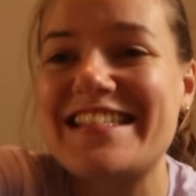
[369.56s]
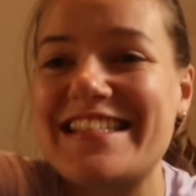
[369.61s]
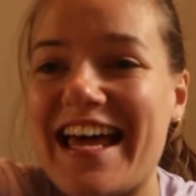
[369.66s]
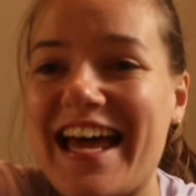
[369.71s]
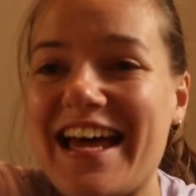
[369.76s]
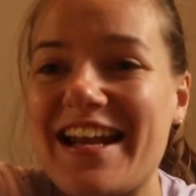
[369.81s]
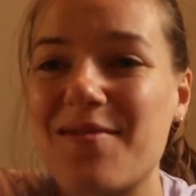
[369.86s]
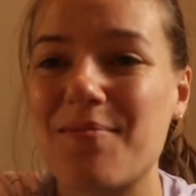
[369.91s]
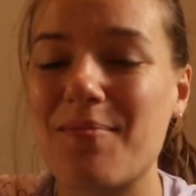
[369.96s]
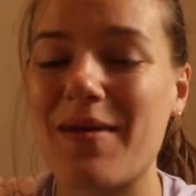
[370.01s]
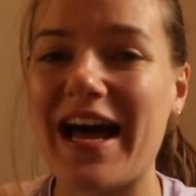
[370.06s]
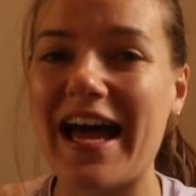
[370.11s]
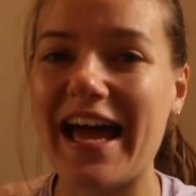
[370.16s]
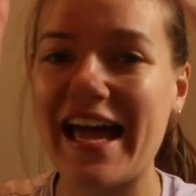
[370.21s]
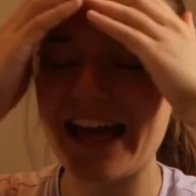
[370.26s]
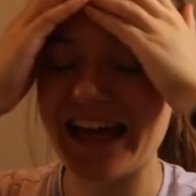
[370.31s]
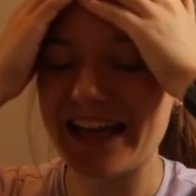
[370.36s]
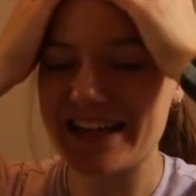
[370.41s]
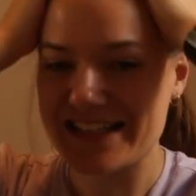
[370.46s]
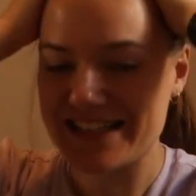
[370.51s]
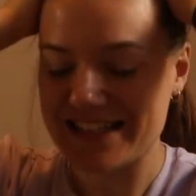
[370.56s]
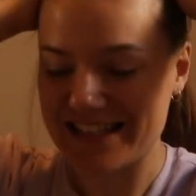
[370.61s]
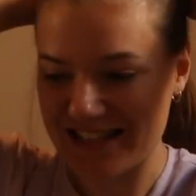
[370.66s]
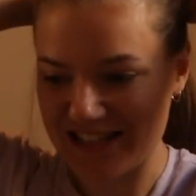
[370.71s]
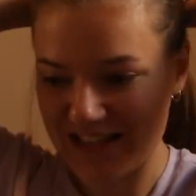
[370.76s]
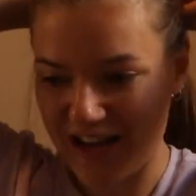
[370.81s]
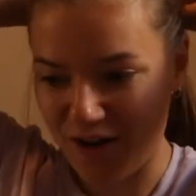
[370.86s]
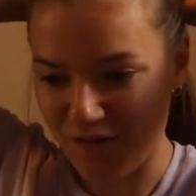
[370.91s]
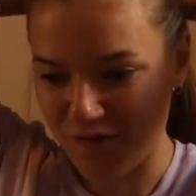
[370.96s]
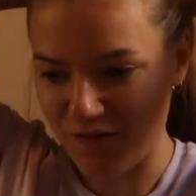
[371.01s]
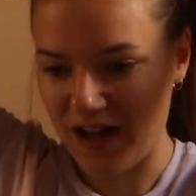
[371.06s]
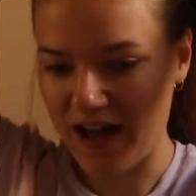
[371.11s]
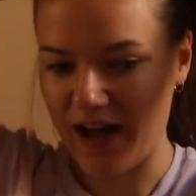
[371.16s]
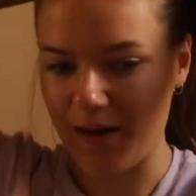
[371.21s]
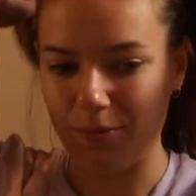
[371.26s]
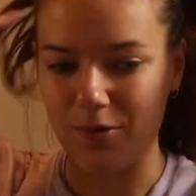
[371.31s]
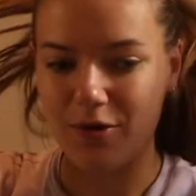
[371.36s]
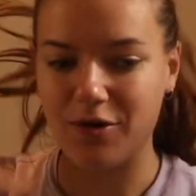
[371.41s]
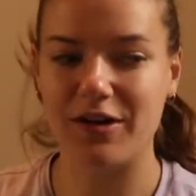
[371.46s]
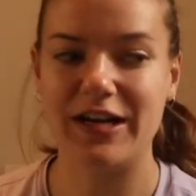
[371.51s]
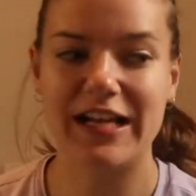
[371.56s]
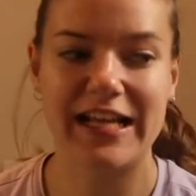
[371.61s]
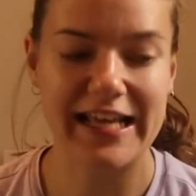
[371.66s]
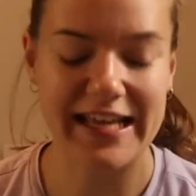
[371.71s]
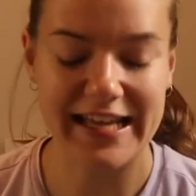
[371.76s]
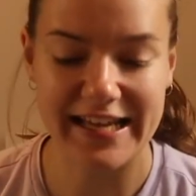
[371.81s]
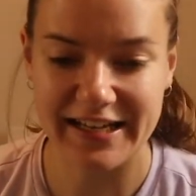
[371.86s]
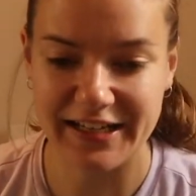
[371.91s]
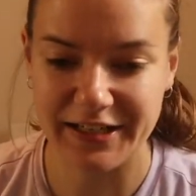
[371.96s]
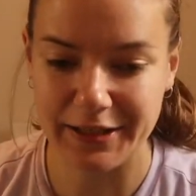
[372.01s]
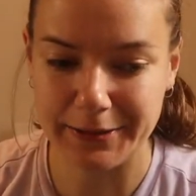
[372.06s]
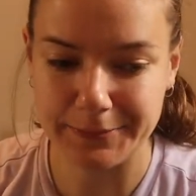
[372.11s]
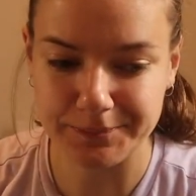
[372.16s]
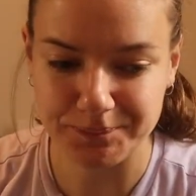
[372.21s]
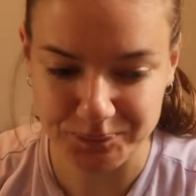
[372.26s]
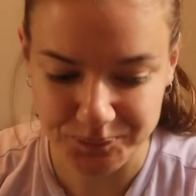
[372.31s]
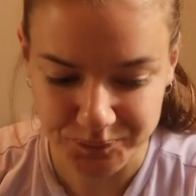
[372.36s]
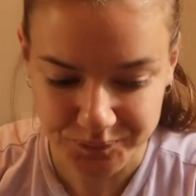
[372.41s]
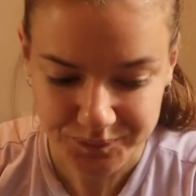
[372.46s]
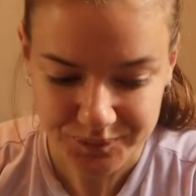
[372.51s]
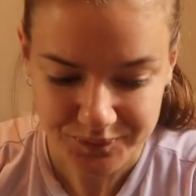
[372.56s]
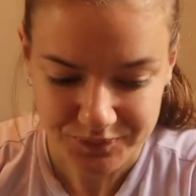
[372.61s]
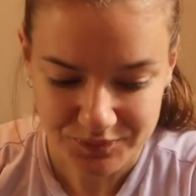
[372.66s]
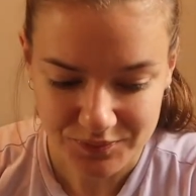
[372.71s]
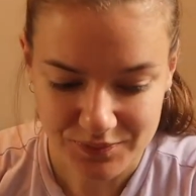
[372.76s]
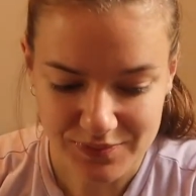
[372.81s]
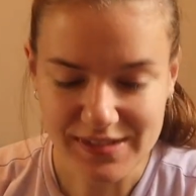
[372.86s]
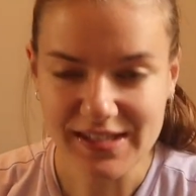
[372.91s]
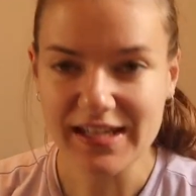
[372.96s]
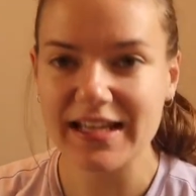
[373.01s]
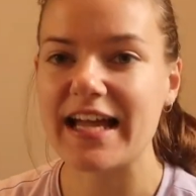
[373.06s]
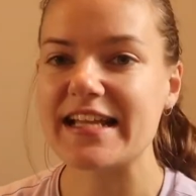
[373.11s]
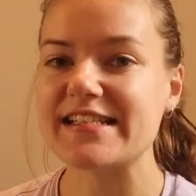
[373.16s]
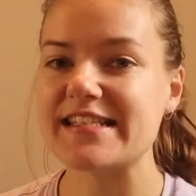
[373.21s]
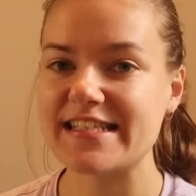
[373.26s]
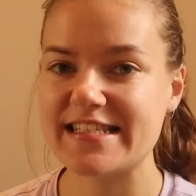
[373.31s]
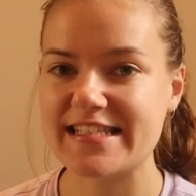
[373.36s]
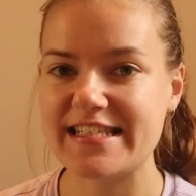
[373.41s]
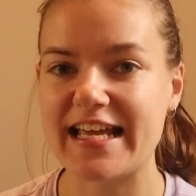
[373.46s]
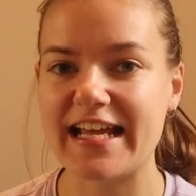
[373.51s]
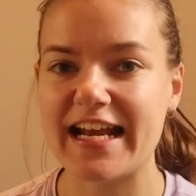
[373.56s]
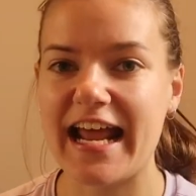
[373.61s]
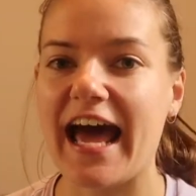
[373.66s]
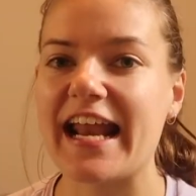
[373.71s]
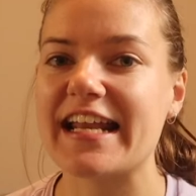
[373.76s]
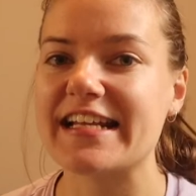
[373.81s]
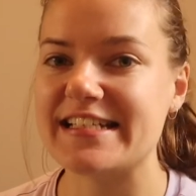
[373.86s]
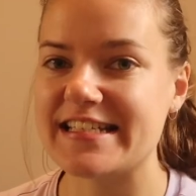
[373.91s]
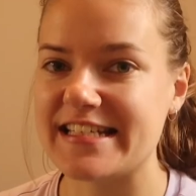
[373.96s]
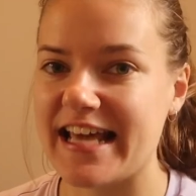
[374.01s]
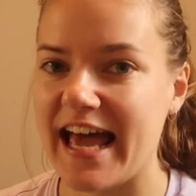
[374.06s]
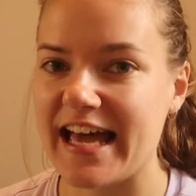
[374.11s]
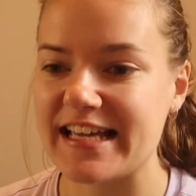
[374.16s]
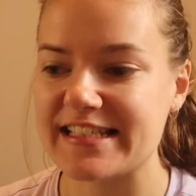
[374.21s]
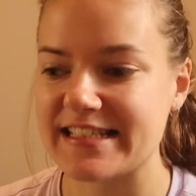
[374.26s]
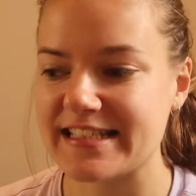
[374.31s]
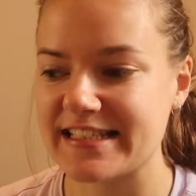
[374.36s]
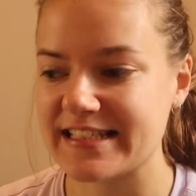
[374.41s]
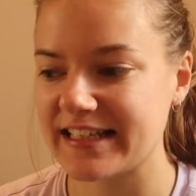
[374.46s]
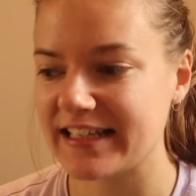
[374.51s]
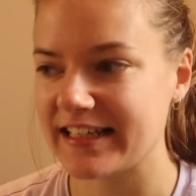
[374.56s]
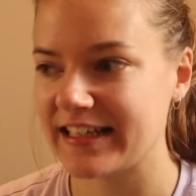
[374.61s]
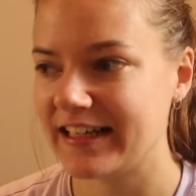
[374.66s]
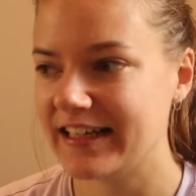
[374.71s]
set my stuff up on here and sit at a desk.